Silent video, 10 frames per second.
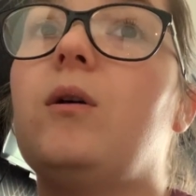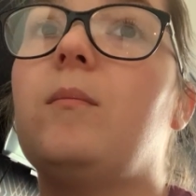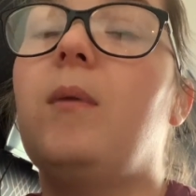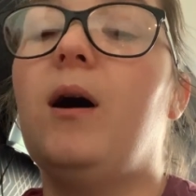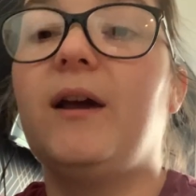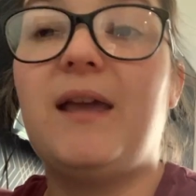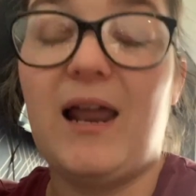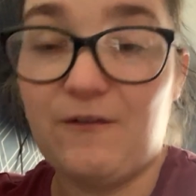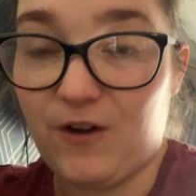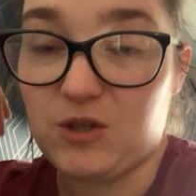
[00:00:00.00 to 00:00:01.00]
my
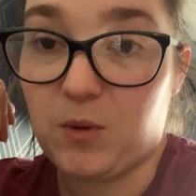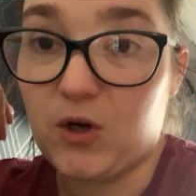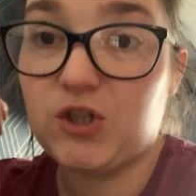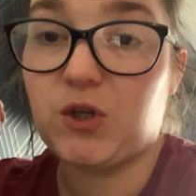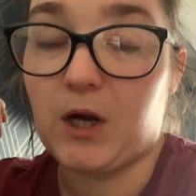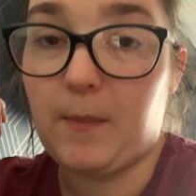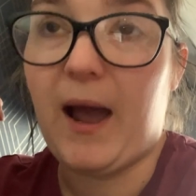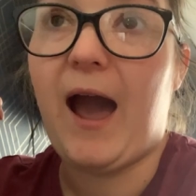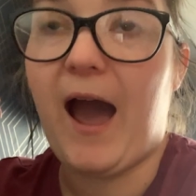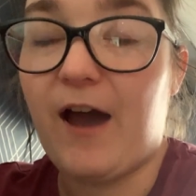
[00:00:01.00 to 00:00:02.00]
HelloFresh box turned up at
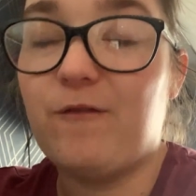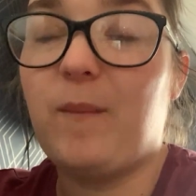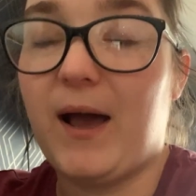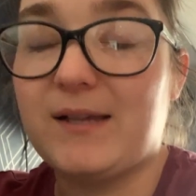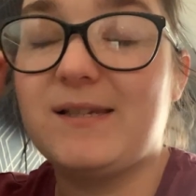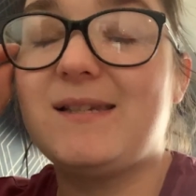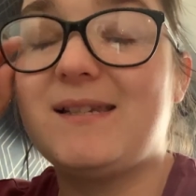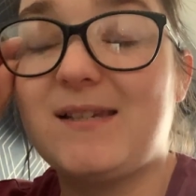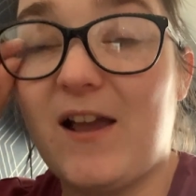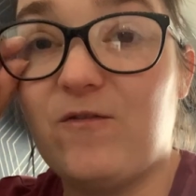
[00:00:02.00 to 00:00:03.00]

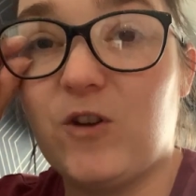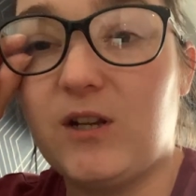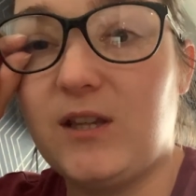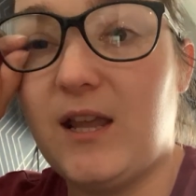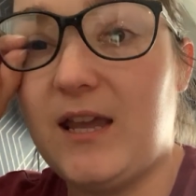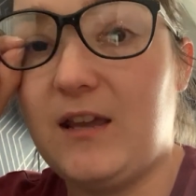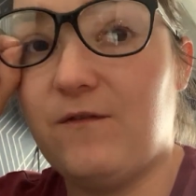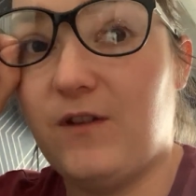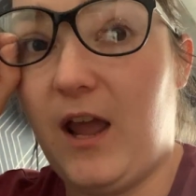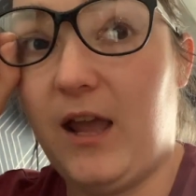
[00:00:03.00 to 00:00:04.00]
7:30 in the
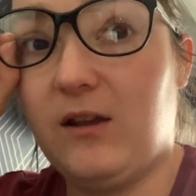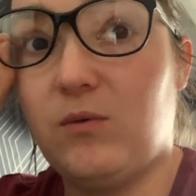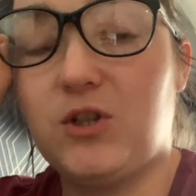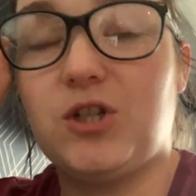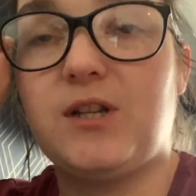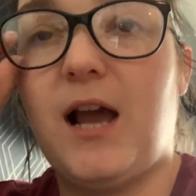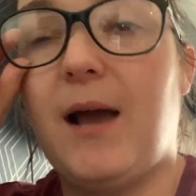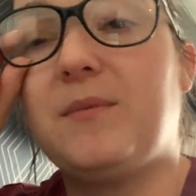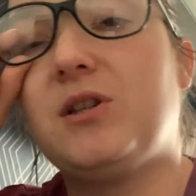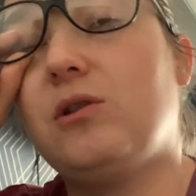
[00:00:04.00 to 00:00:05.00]
evening, which is an
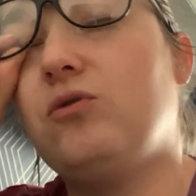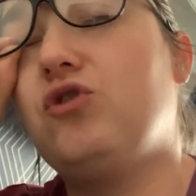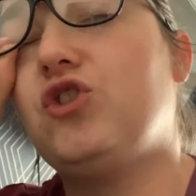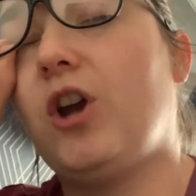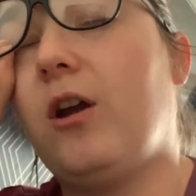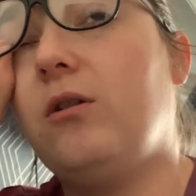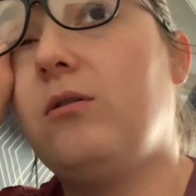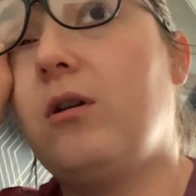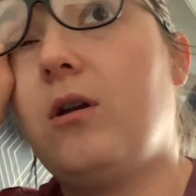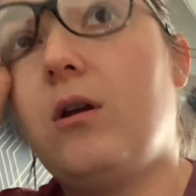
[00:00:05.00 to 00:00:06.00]
absolute joke.